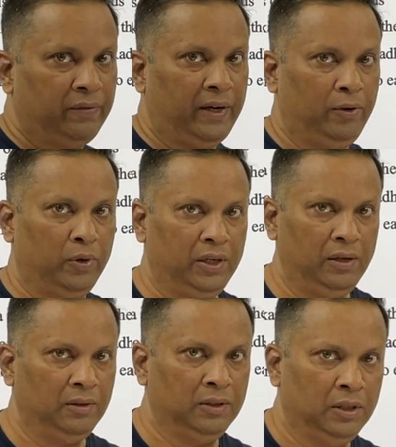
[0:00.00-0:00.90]
factorial.
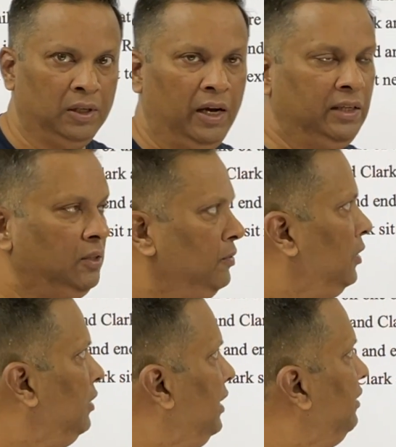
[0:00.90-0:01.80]
As of now,
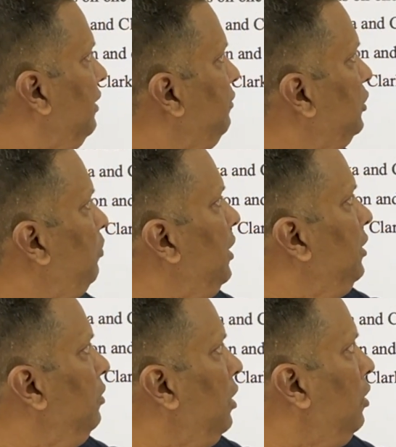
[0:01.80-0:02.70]
I've explained
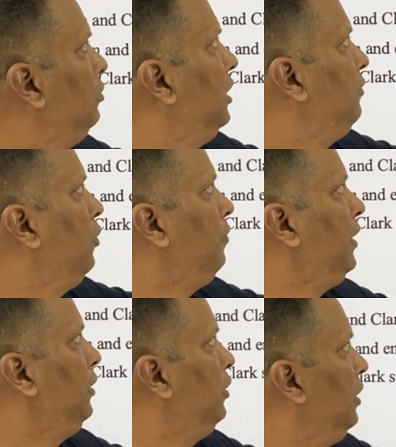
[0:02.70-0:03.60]
you how that 4
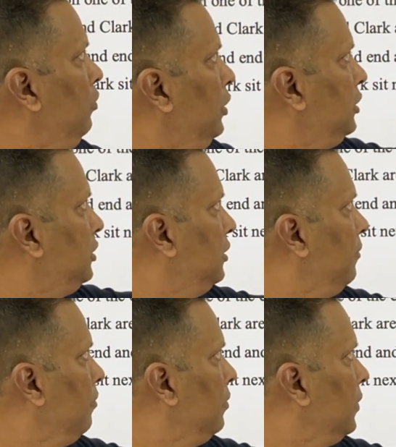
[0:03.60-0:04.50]
factorial works.
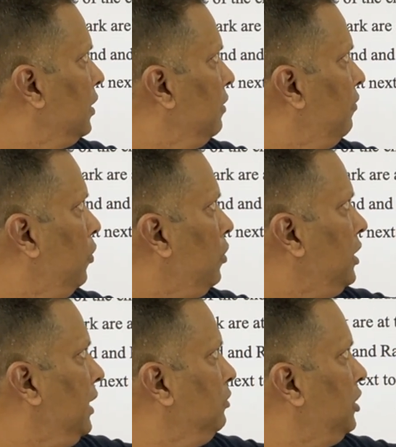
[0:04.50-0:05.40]
4
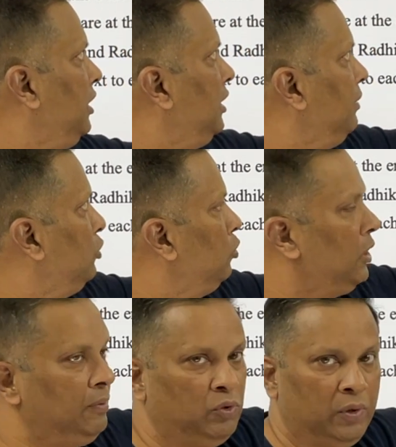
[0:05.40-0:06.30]
times 3 times 2
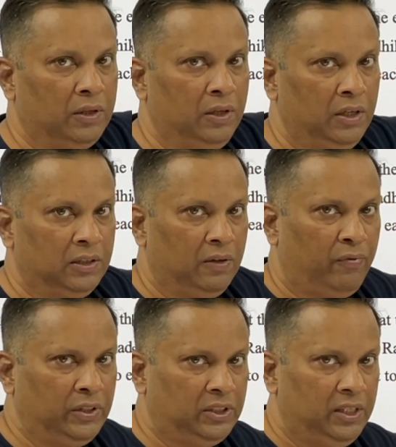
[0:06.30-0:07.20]
times 1. The
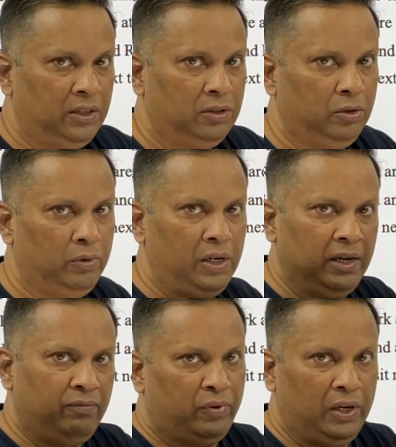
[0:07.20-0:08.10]
first seat you
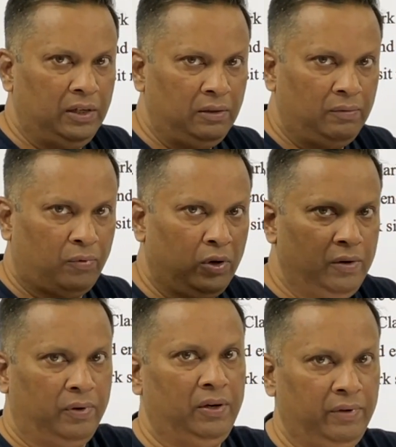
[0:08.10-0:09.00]
can fill in 4
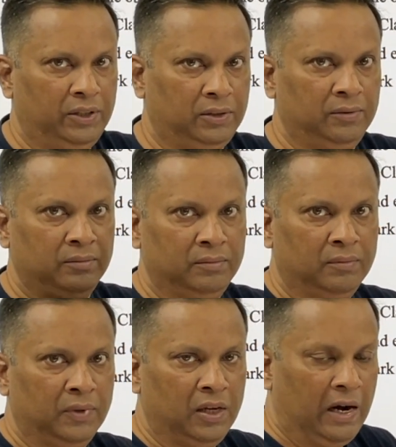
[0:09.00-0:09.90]
different ways.
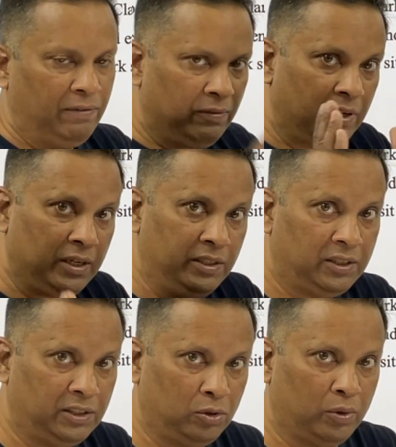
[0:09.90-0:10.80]
After one guy
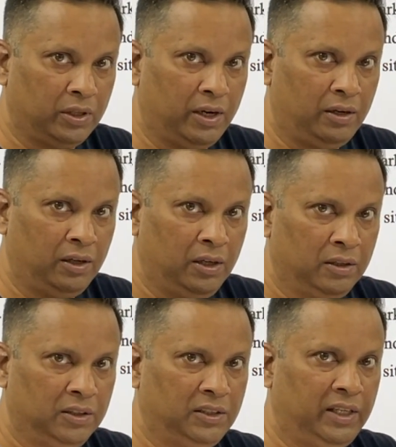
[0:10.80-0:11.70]
sits over there,
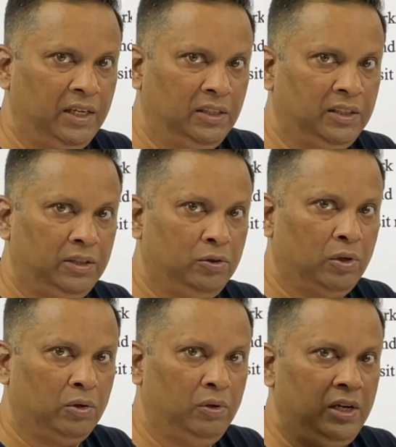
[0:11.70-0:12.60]
the second seat you
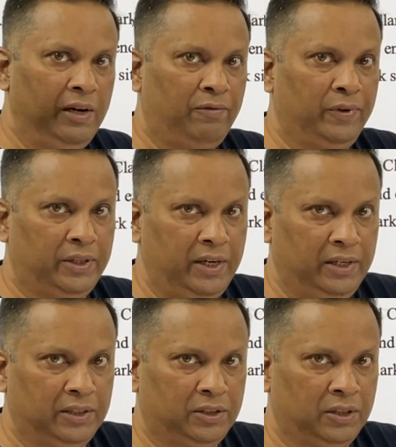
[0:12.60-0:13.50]
are only left with 3
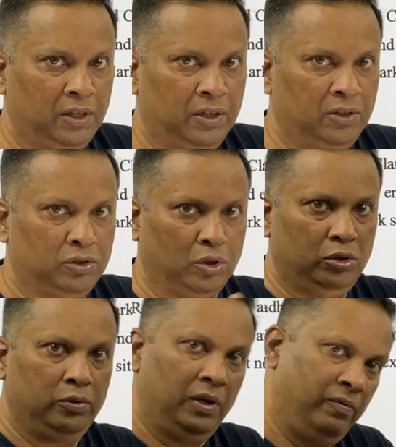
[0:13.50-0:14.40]
kids. So
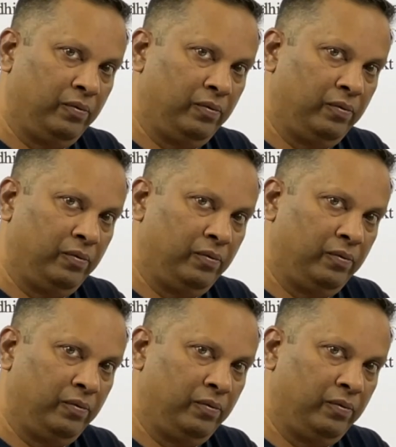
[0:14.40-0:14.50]
you will